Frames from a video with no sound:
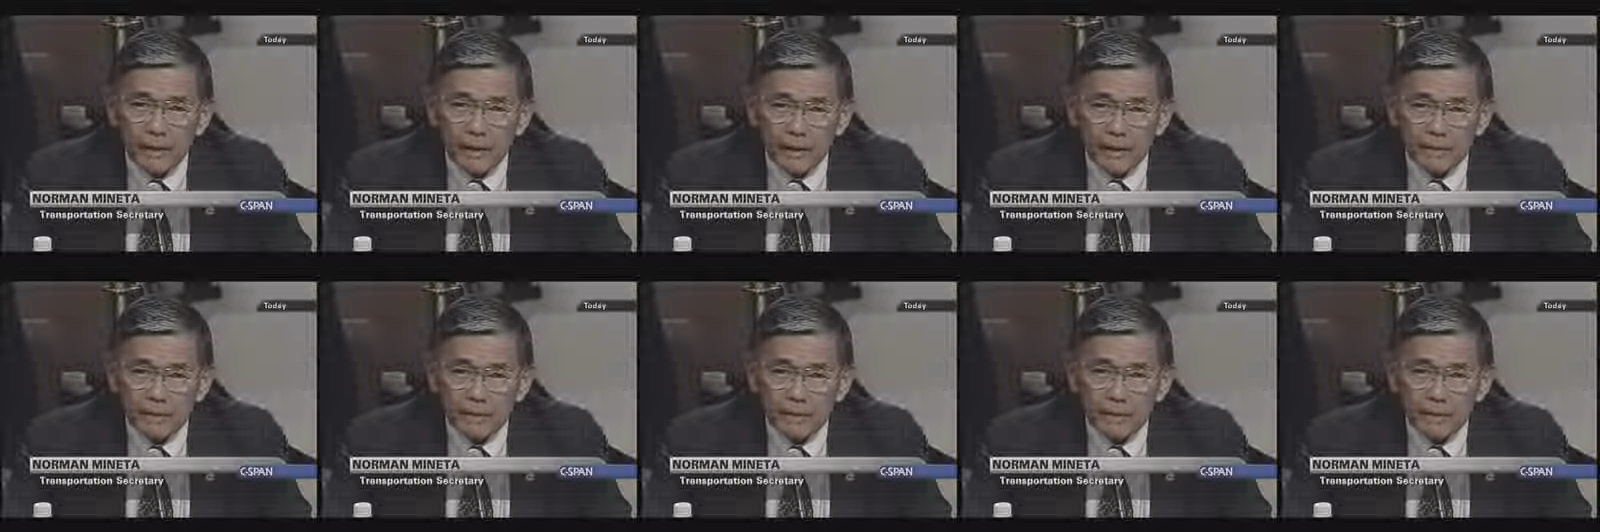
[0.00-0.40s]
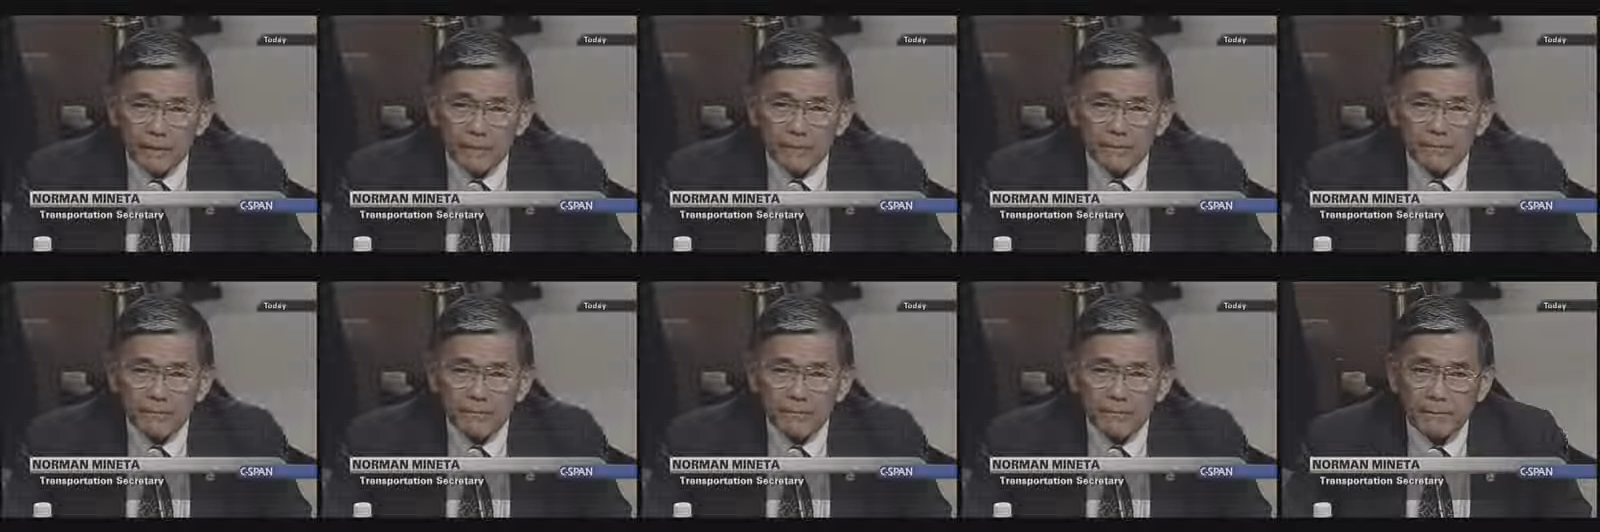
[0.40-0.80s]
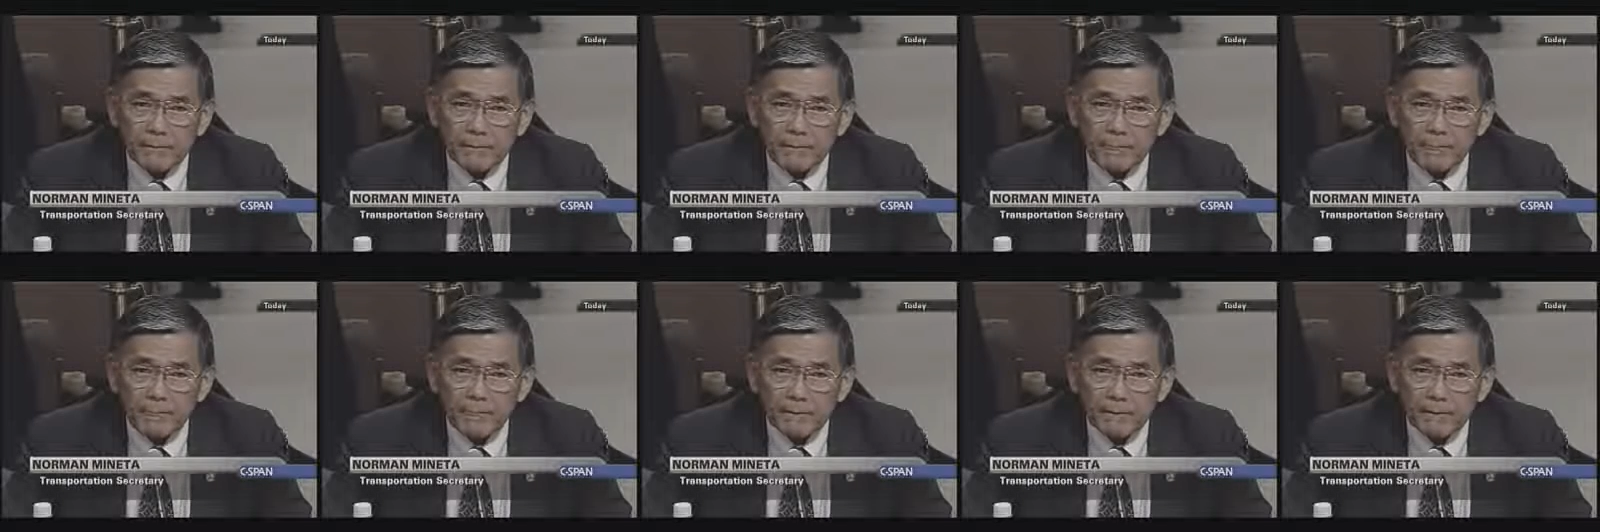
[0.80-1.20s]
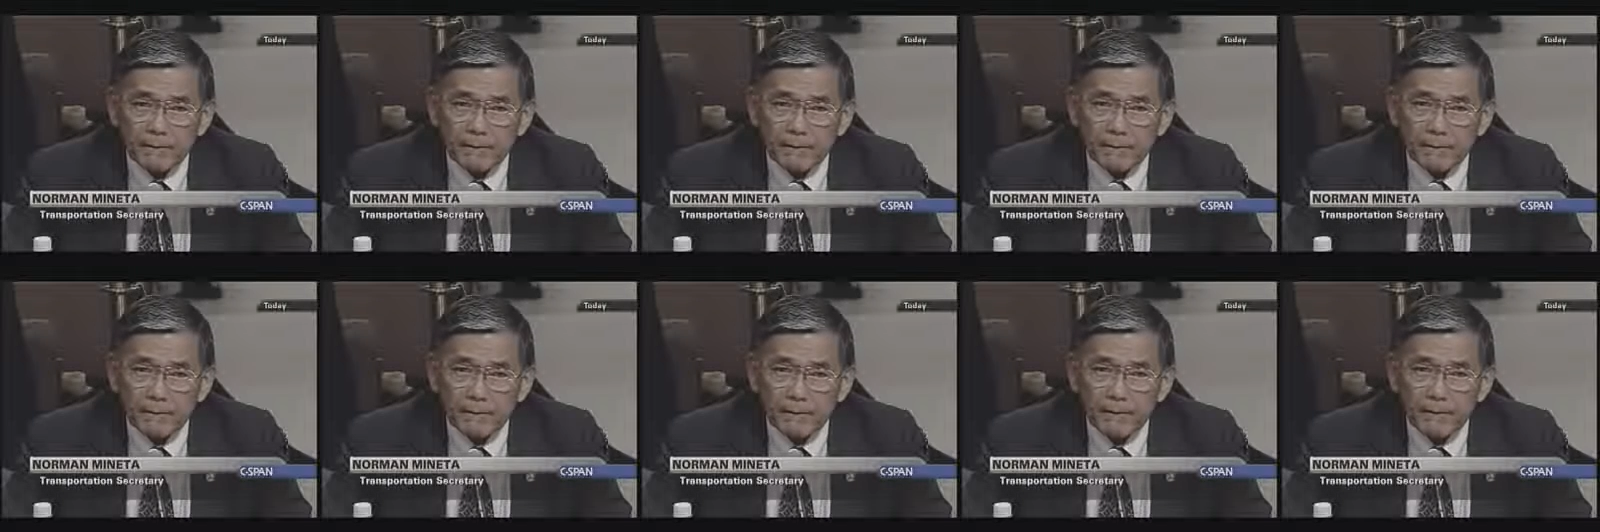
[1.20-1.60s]
Langley
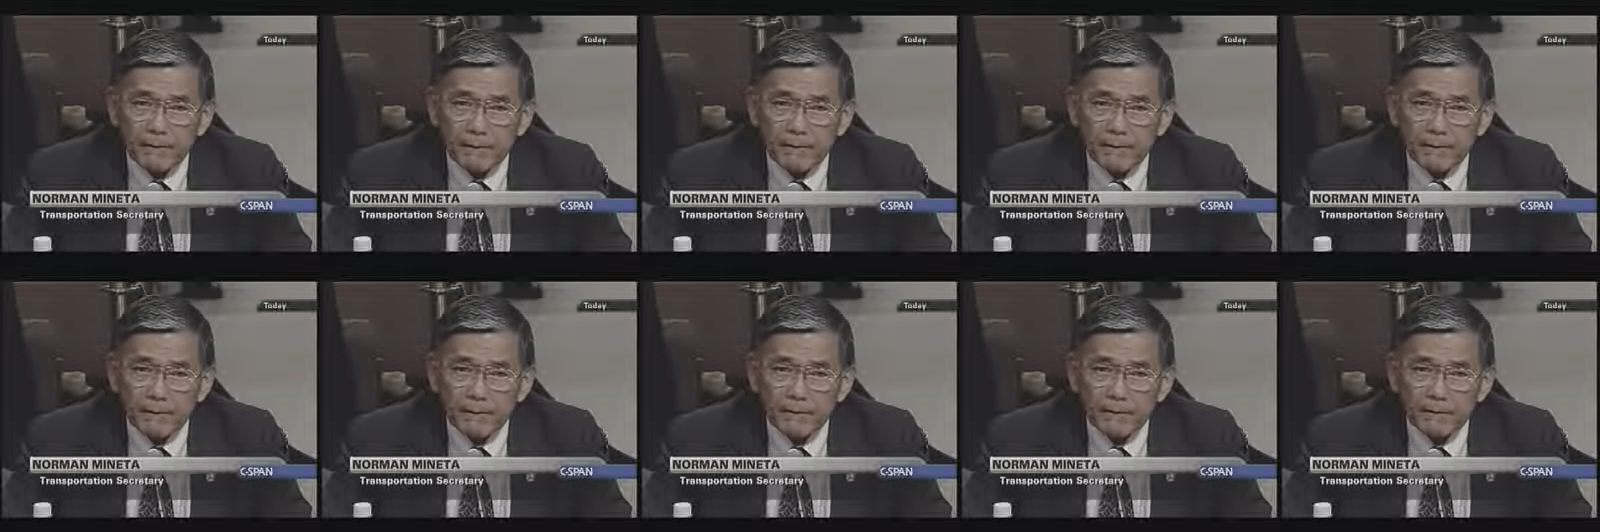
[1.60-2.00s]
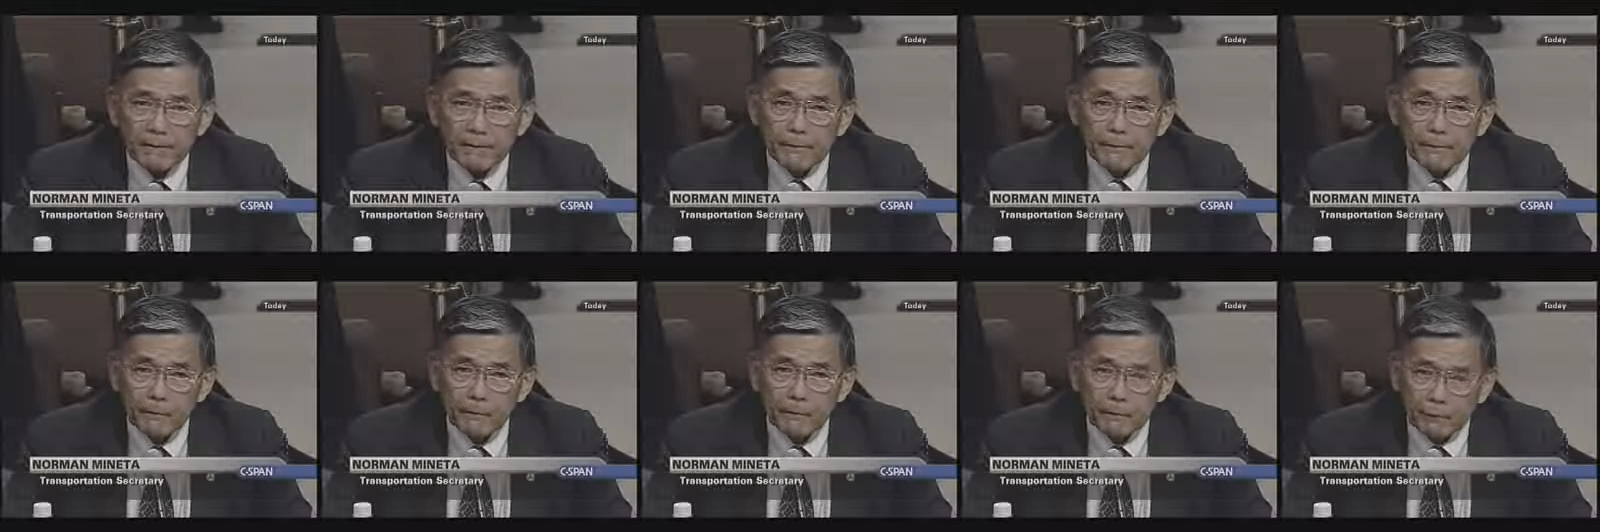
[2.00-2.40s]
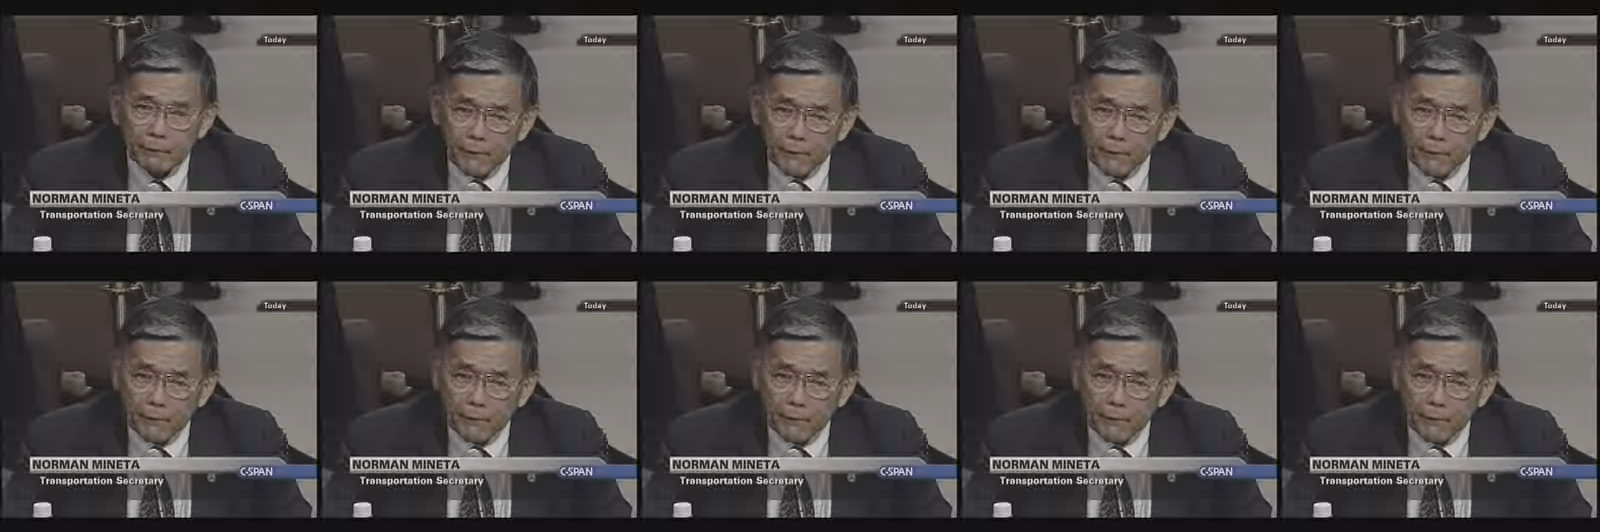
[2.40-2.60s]
or